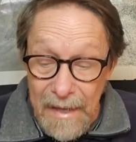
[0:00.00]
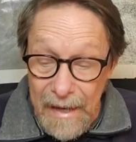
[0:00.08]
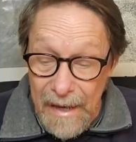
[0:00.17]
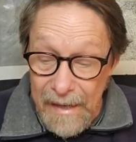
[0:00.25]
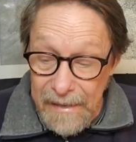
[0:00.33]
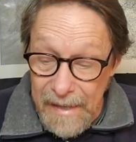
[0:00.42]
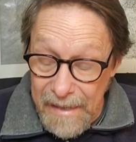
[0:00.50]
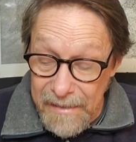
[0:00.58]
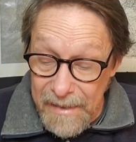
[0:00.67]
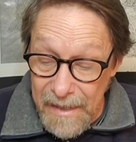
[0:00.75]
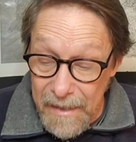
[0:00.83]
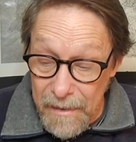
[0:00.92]
And, and
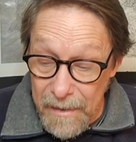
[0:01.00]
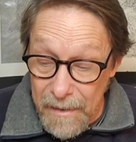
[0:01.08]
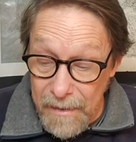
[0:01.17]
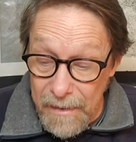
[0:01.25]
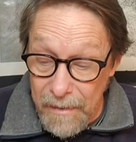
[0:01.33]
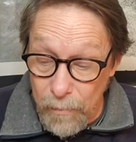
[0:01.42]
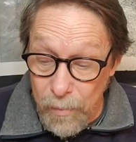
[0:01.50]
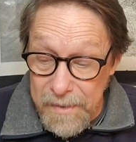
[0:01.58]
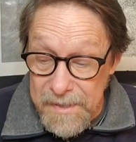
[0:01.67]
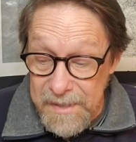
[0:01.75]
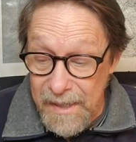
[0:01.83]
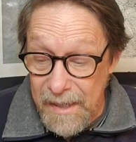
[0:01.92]
then uh, we
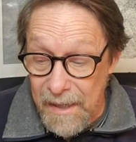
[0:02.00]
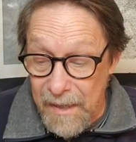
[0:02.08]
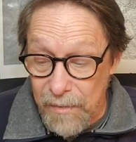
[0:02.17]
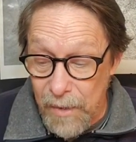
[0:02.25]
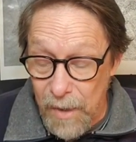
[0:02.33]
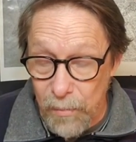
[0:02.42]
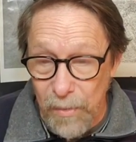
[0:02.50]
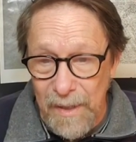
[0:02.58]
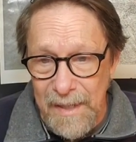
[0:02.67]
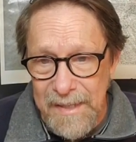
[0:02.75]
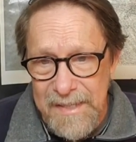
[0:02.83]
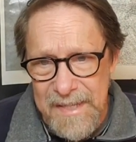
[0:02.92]
see a, a,
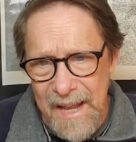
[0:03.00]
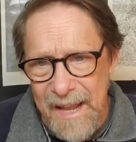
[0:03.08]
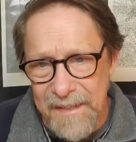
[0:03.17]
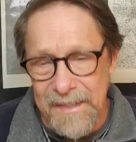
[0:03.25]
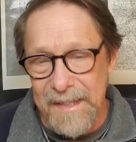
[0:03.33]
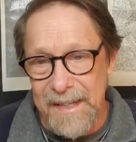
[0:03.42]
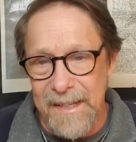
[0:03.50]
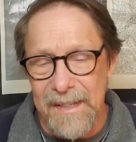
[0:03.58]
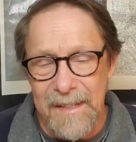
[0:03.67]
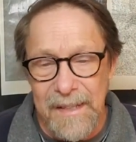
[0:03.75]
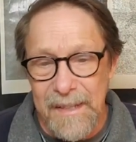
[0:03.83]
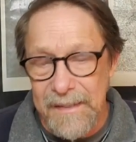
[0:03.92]
really sad thing
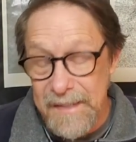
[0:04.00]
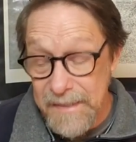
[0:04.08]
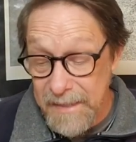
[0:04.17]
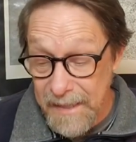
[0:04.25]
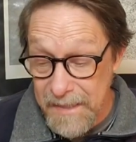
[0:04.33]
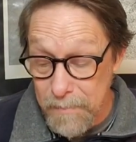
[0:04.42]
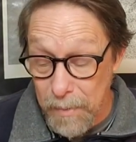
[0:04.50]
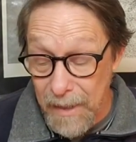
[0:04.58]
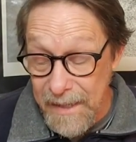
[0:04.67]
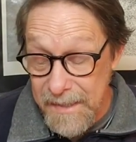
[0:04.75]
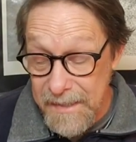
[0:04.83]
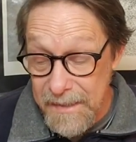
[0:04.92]
that takes
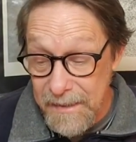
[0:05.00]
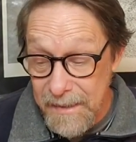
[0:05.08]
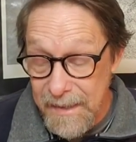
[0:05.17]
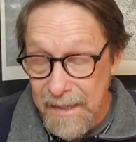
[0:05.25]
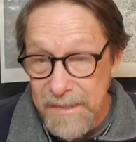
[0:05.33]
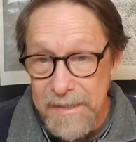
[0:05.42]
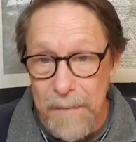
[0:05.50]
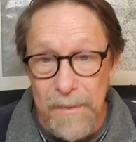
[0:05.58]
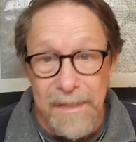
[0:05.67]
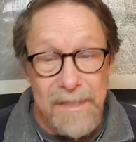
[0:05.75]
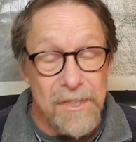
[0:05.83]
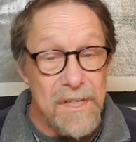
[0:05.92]
place,
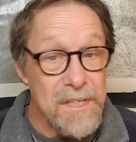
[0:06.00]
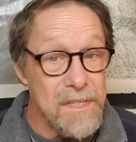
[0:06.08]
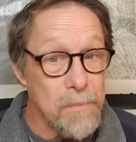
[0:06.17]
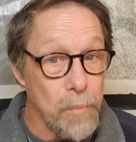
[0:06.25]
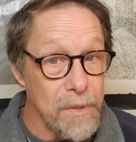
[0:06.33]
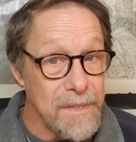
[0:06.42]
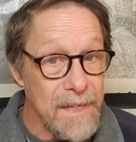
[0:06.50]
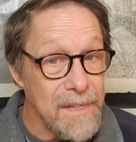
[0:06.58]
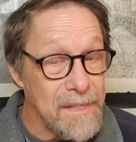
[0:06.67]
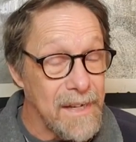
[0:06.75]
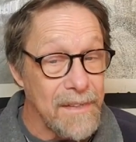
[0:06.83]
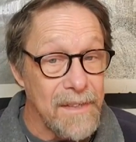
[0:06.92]
something that Jesus
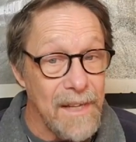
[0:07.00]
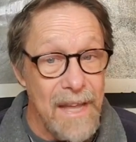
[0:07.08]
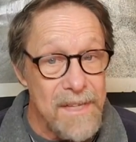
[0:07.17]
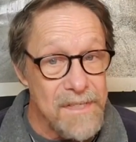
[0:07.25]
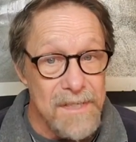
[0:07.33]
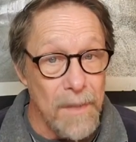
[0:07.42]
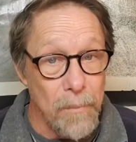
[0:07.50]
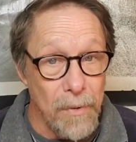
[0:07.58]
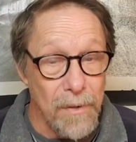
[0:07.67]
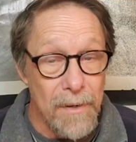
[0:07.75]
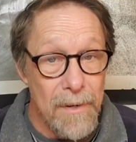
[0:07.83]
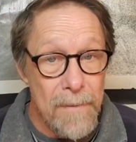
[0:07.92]
predicted at the Last
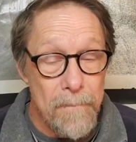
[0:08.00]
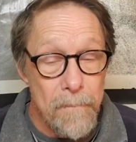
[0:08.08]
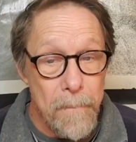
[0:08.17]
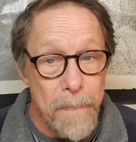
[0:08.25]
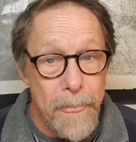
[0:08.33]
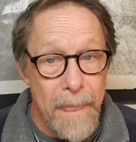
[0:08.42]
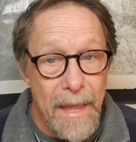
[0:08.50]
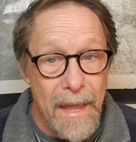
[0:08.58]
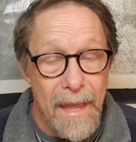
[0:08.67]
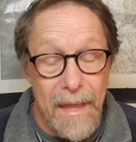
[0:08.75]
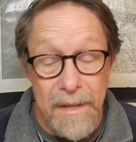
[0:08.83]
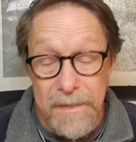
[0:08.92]
Supper.
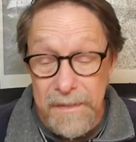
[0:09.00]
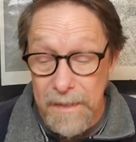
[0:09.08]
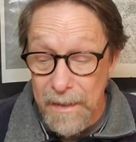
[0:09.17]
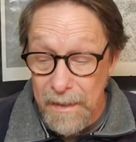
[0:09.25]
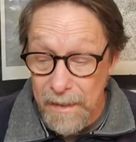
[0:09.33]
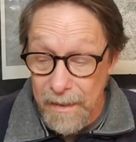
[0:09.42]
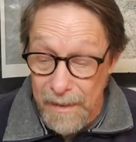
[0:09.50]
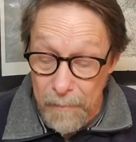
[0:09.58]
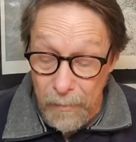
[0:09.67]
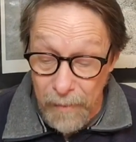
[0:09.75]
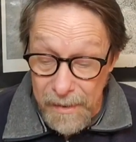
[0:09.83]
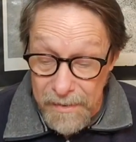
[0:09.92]
And uh, let
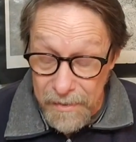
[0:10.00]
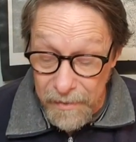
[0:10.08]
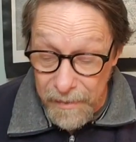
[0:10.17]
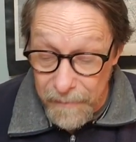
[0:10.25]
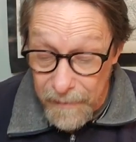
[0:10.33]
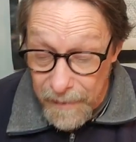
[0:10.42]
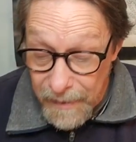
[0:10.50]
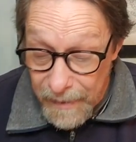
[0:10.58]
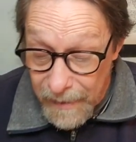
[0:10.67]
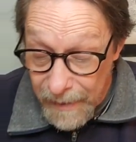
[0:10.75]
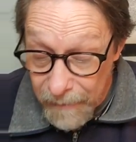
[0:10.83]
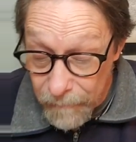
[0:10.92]
me read it to you
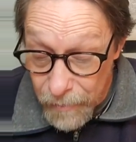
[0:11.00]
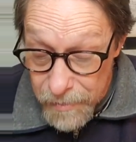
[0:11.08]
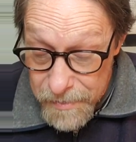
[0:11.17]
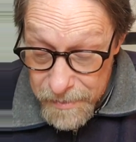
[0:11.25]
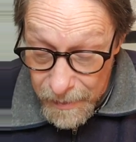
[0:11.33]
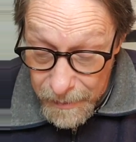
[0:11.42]
in verse.